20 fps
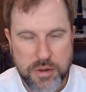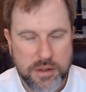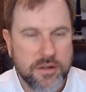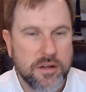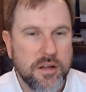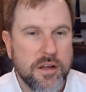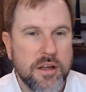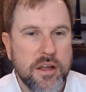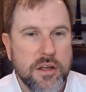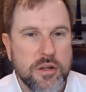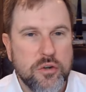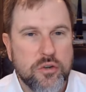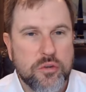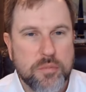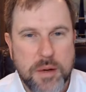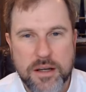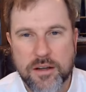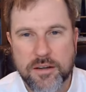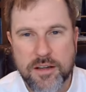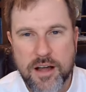But you
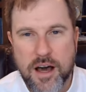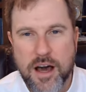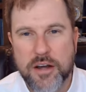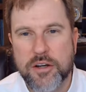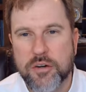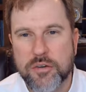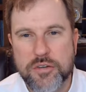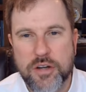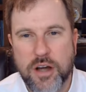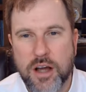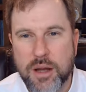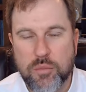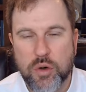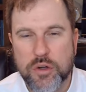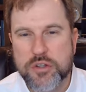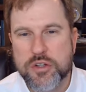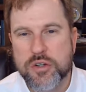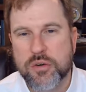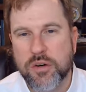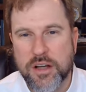spend a lot of your time,
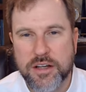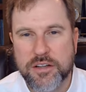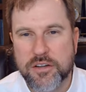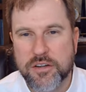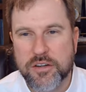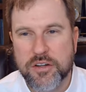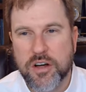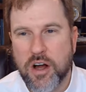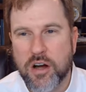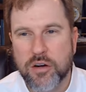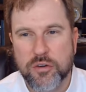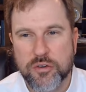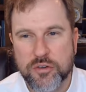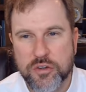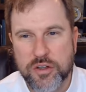once you're elected to Congress,